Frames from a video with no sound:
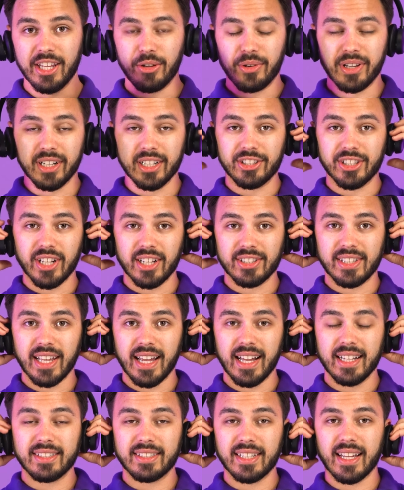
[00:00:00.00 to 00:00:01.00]
You can adjust the
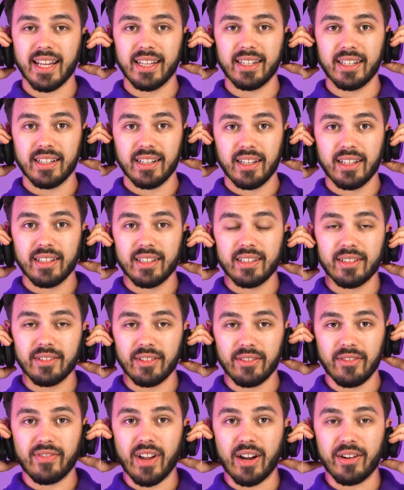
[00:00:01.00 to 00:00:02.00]
headset
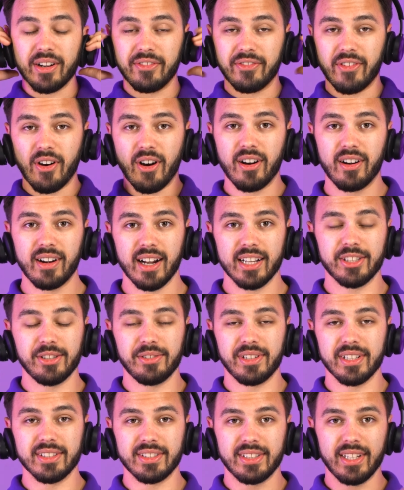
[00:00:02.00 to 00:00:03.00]
very far. As
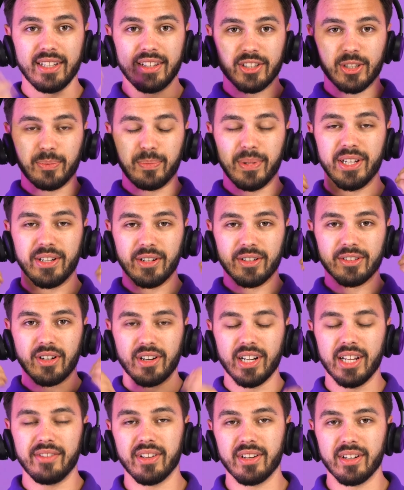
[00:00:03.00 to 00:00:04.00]
you can see, the speakers
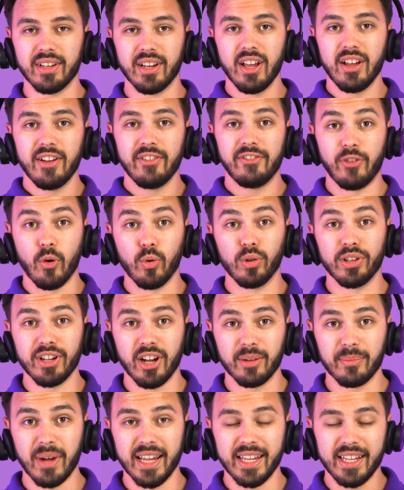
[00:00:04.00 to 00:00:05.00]
aren't even fully
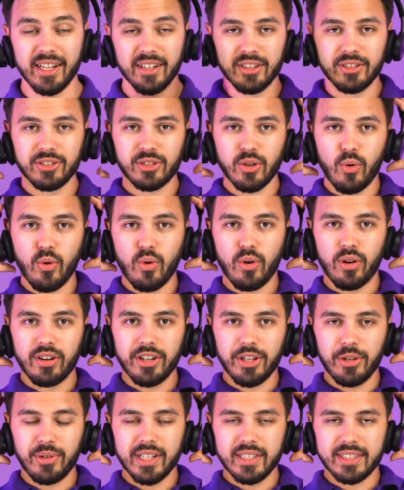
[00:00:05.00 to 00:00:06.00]
on my ears, or
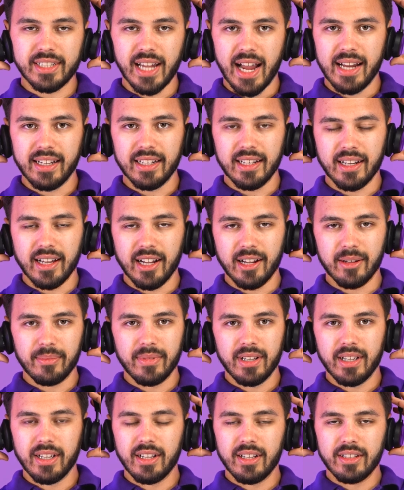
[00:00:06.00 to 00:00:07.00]
you can tighten it
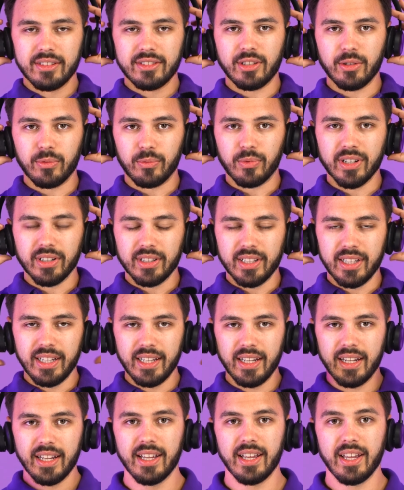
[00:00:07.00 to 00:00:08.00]
up to
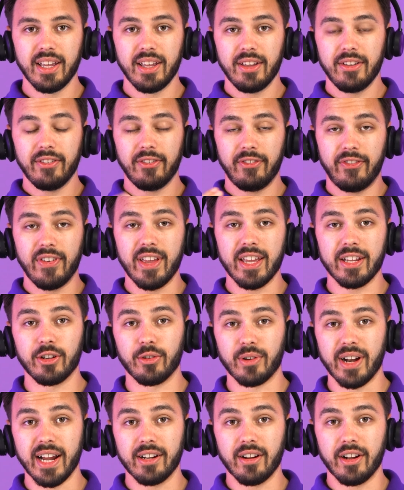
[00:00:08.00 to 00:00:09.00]
really fit
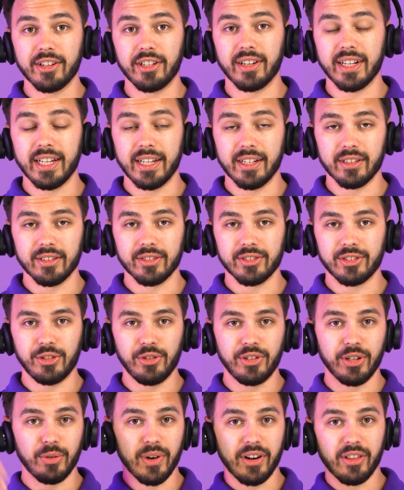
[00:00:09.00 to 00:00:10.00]
great on your ears.
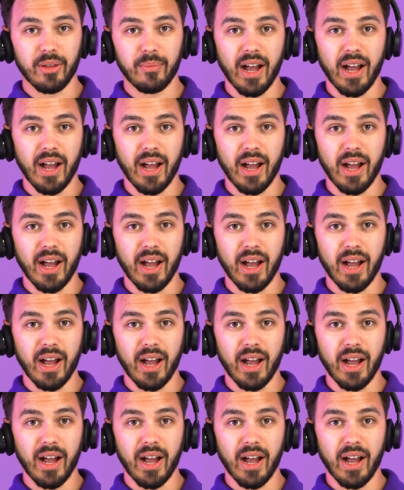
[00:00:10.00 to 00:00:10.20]
You can wear the